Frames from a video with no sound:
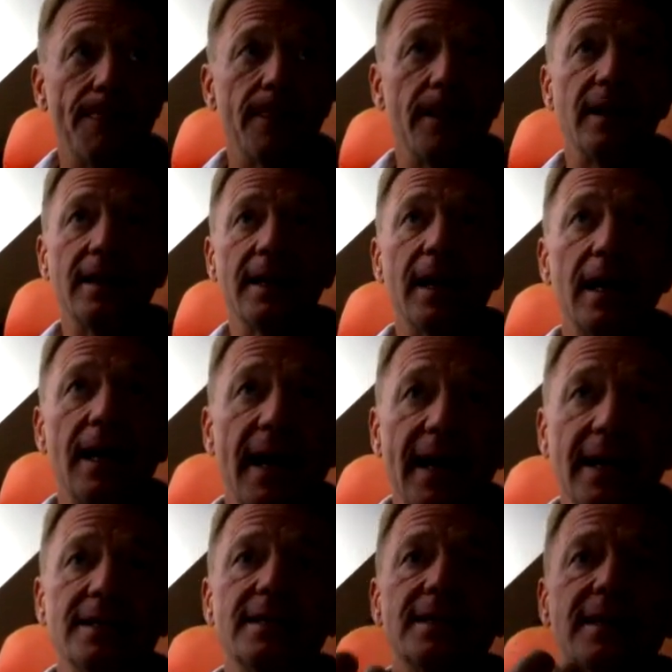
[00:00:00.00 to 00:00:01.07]
that the
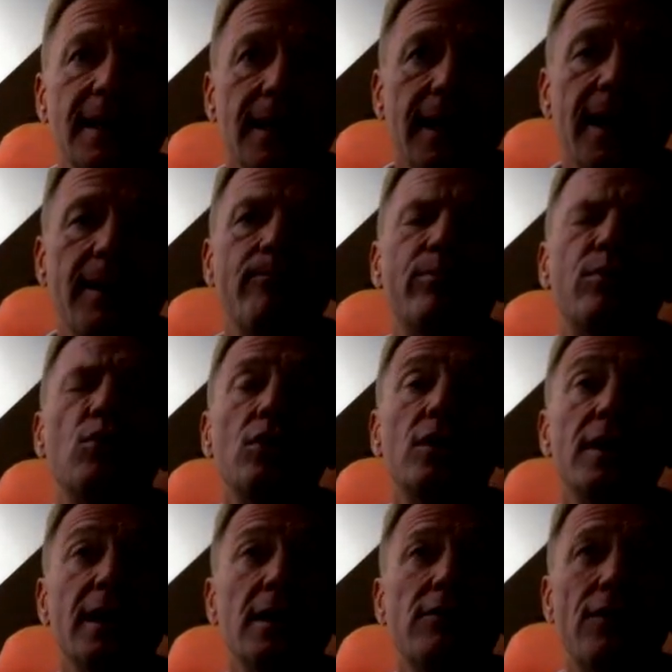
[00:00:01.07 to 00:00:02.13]
client still can pull
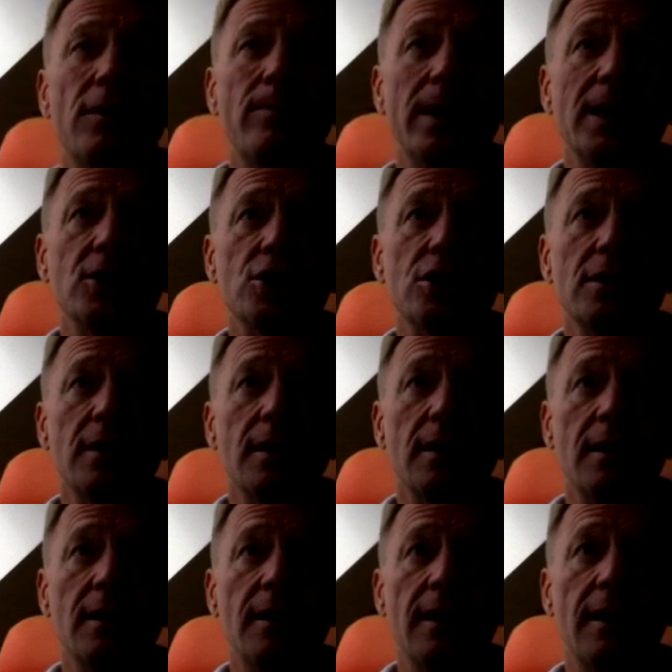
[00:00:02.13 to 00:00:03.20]
the information,
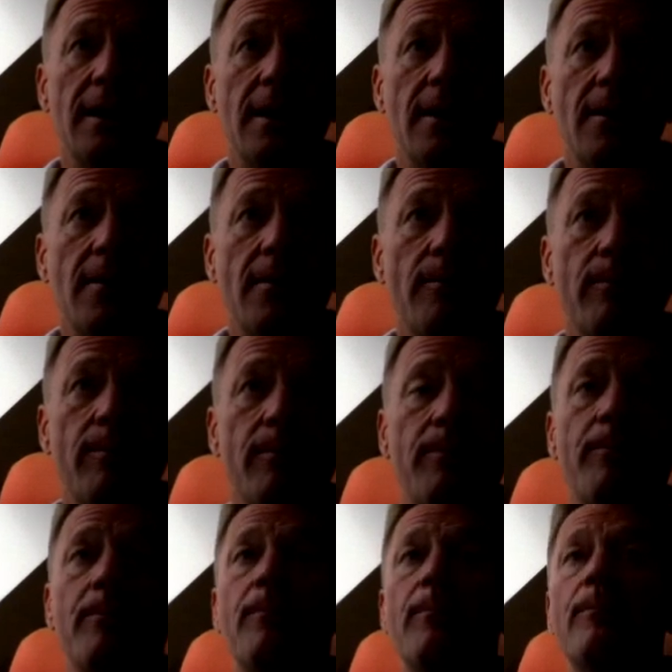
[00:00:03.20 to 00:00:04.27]

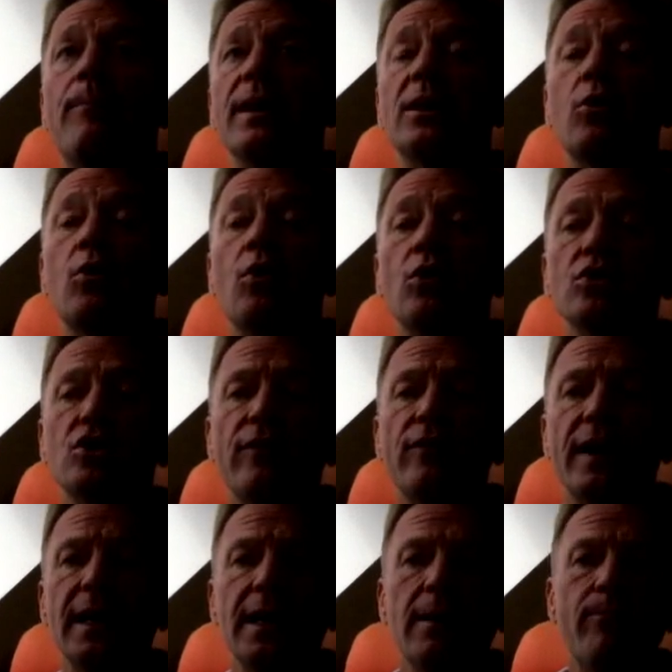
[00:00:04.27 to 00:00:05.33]
but also
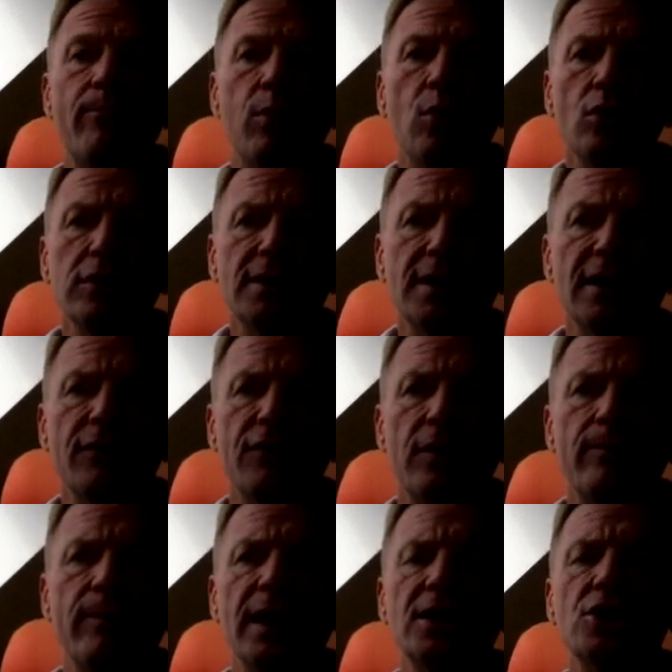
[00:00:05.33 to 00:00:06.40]
when he pulls
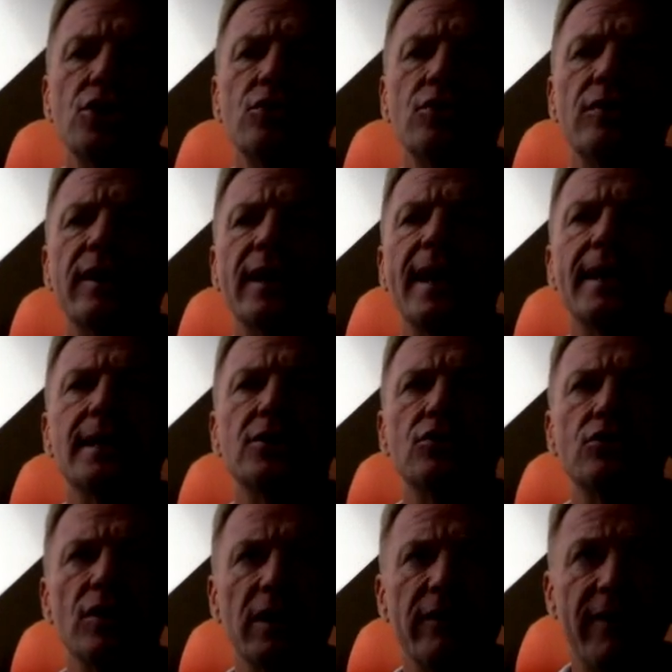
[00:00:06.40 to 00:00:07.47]
information or reacts
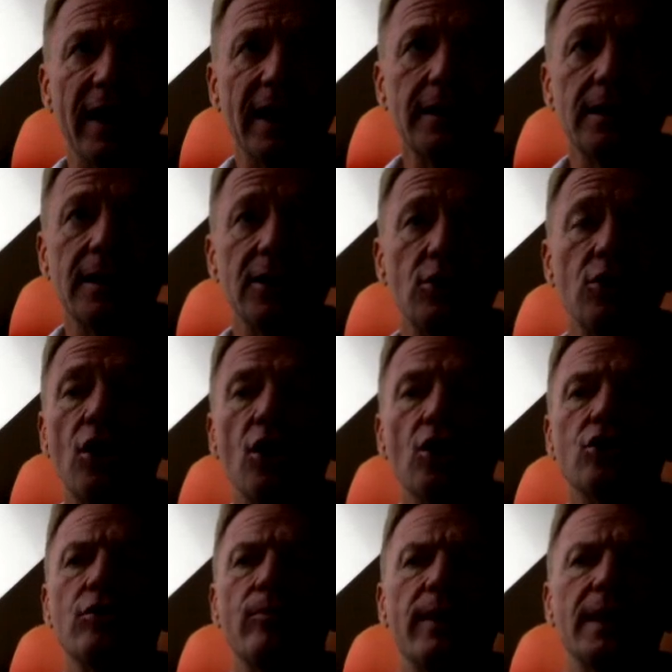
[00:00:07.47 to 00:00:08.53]
to an event, that you
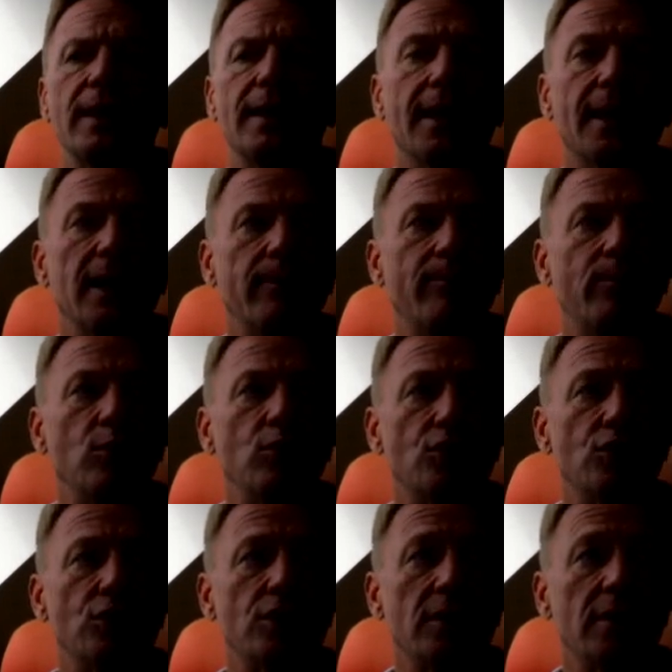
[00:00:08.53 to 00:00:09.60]
automatically
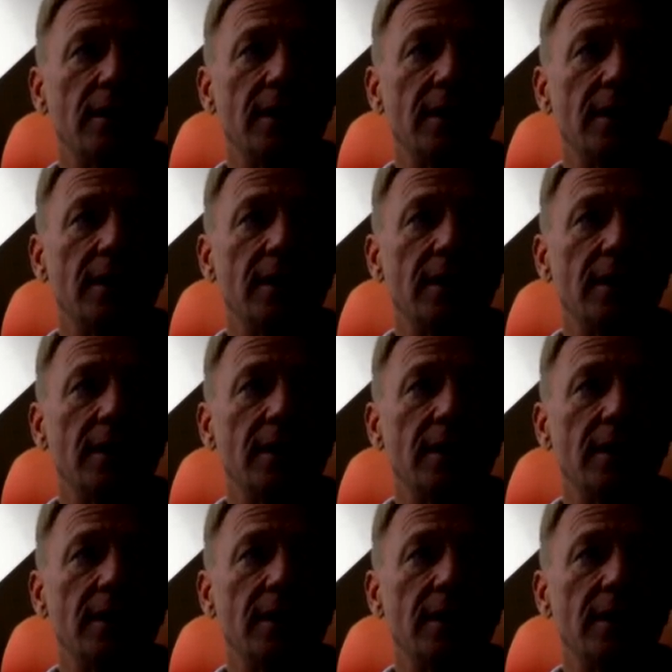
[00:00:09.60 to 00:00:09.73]
push.